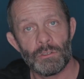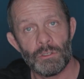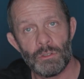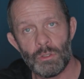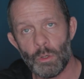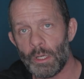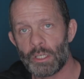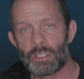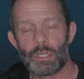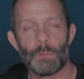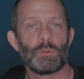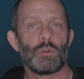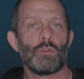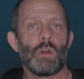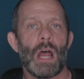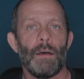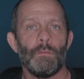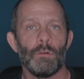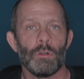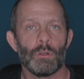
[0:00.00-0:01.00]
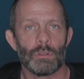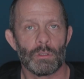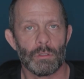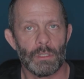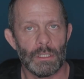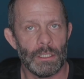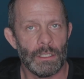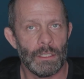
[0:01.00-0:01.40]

doing some travel